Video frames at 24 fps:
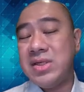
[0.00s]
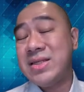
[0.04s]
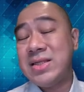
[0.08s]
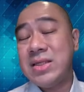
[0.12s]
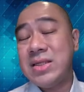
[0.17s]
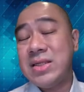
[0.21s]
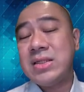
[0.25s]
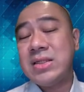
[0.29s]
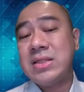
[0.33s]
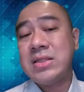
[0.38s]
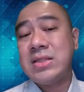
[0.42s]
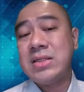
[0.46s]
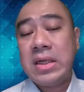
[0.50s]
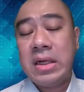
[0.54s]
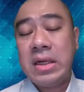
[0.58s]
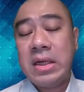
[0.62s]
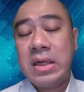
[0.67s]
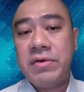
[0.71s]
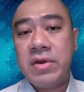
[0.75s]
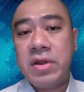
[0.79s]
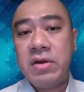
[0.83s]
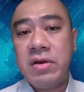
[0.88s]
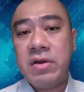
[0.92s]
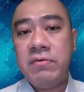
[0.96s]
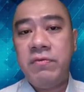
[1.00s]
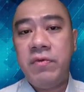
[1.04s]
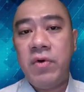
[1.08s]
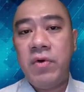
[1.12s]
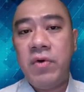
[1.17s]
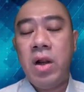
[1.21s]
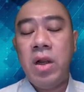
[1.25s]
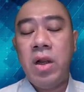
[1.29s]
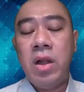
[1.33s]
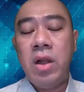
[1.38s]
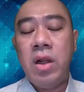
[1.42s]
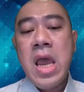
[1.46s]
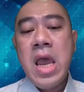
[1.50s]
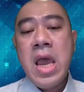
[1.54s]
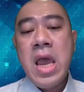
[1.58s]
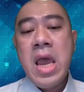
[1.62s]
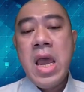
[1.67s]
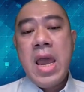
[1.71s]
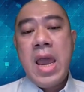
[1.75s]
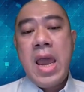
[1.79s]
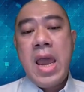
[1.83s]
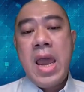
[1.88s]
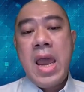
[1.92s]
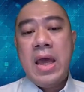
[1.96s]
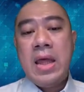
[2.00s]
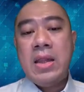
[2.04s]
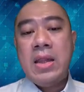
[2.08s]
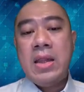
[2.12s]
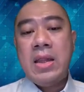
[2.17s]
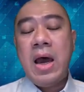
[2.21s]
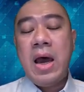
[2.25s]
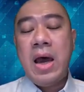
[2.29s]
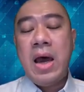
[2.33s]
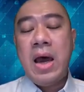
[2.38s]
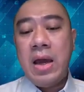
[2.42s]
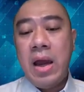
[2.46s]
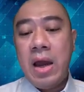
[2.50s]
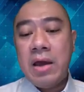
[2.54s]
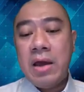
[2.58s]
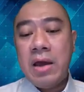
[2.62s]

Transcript: This is a significant fall, and I